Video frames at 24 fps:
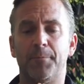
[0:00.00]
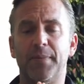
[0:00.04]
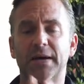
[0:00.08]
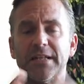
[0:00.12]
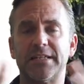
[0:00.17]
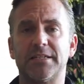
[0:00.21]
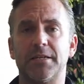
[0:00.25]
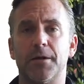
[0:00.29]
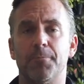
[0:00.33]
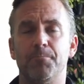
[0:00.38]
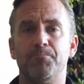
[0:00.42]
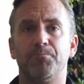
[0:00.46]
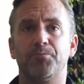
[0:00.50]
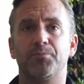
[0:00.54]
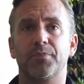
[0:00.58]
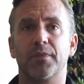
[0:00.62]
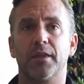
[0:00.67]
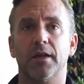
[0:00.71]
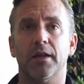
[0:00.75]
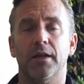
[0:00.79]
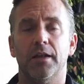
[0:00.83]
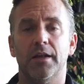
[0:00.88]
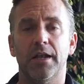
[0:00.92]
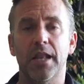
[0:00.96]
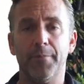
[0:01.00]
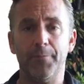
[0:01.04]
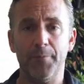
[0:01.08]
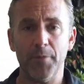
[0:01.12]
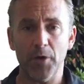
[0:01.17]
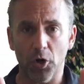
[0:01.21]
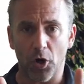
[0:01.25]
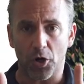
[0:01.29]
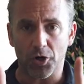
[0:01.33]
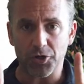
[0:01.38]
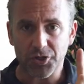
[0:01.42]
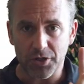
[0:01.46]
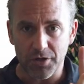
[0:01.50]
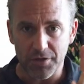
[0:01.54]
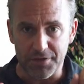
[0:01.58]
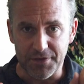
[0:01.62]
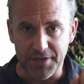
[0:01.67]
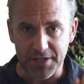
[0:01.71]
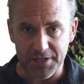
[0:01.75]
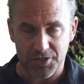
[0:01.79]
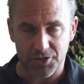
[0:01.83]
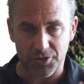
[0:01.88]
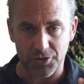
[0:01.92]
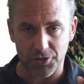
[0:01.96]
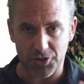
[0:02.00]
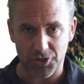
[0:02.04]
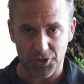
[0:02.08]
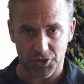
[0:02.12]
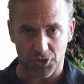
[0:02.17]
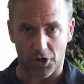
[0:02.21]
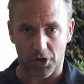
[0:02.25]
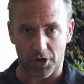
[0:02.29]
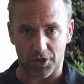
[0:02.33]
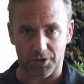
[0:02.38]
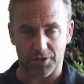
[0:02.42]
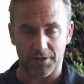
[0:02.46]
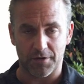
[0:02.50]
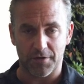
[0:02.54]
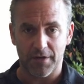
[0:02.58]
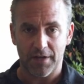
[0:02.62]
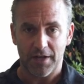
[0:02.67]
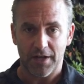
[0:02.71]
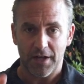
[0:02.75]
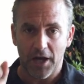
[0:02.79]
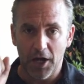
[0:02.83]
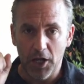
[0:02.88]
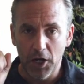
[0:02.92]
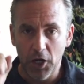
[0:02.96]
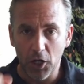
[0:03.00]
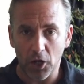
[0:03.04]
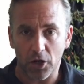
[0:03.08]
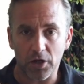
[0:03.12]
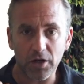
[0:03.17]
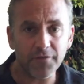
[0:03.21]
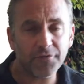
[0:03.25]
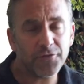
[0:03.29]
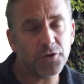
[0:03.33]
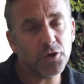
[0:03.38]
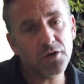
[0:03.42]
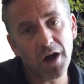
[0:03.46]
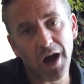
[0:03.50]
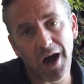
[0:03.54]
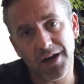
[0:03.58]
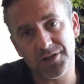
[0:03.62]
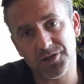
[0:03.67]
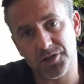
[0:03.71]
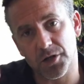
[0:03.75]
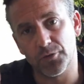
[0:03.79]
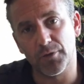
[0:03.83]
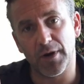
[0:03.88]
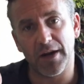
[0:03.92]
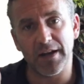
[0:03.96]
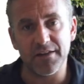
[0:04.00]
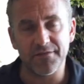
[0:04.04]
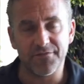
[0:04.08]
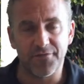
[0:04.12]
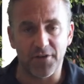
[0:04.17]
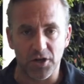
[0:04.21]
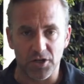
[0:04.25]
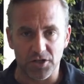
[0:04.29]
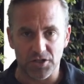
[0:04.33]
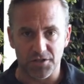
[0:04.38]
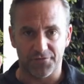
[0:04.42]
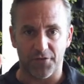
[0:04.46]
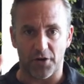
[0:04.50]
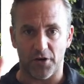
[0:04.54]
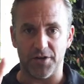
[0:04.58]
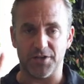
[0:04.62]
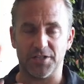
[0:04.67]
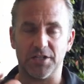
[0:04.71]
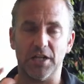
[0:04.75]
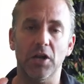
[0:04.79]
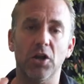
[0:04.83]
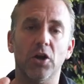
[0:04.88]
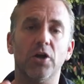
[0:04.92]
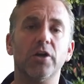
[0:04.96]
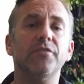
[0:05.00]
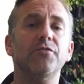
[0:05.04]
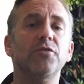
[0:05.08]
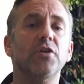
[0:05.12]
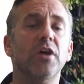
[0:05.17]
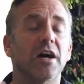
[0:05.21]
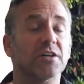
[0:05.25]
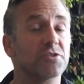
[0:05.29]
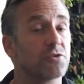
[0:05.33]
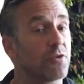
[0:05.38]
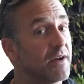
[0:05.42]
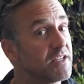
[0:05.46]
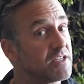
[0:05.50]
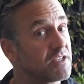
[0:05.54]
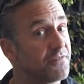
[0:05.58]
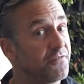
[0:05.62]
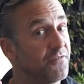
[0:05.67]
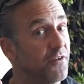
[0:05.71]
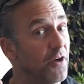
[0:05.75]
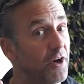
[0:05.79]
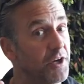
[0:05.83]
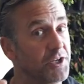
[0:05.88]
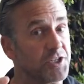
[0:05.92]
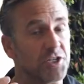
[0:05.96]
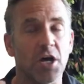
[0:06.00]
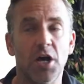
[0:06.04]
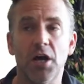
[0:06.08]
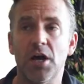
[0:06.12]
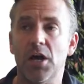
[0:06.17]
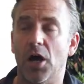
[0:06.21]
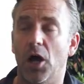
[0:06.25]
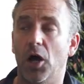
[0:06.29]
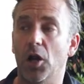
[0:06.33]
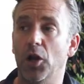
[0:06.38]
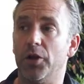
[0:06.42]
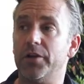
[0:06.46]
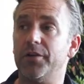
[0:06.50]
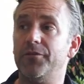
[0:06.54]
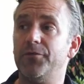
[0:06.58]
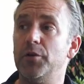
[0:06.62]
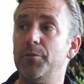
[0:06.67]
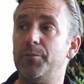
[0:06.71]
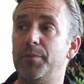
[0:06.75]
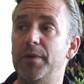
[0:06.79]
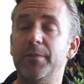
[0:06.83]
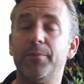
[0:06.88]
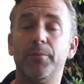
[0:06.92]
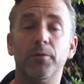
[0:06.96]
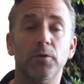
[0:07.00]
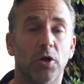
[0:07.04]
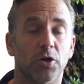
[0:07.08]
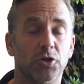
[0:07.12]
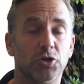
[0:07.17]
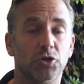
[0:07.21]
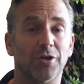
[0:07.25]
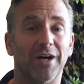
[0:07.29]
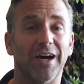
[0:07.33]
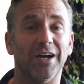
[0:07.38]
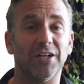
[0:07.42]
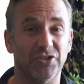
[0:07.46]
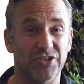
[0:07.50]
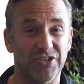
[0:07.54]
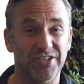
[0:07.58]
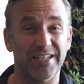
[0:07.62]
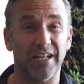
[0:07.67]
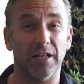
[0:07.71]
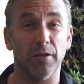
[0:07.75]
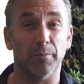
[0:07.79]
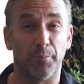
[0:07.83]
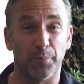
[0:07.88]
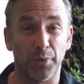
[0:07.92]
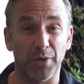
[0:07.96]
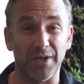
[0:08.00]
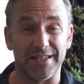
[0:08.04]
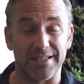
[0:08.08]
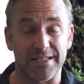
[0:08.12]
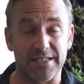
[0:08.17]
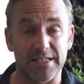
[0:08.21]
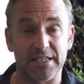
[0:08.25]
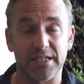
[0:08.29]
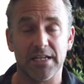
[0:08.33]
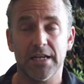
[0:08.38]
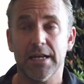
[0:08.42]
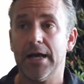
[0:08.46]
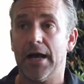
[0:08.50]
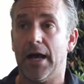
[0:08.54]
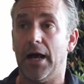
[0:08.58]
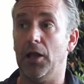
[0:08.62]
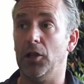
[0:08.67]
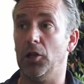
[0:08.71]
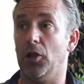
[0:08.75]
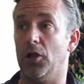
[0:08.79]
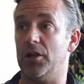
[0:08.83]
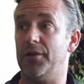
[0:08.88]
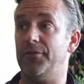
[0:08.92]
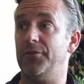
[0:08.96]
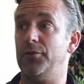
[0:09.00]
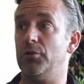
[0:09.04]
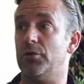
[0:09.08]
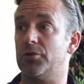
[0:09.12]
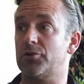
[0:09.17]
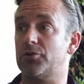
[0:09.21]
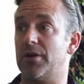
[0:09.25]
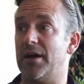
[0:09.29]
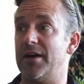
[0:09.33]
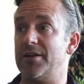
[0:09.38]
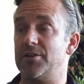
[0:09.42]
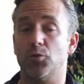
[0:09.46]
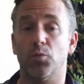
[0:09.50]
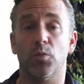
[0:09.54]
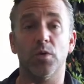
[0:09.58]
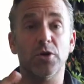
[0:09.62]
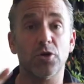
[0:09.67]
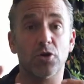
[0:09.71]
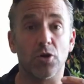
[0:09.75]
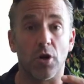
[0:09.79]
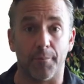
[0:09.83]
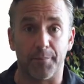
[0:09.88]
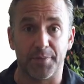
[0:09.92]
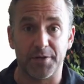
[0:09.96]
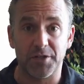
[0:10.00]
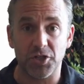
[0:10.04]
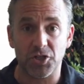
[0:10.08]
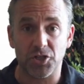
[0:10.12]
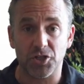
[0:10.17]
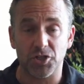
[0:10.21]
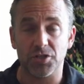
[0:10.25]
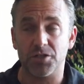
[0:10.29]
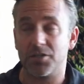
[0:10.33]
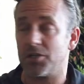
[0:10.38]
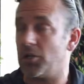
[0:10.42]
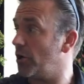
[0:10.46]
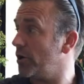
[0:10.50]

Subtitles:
But let me ask you this to start. A lot of you guys are running photo safaris. A lot of you guys are running safaris. A lot of you people are trying to sell prints. A lot of you are trying to win competitions.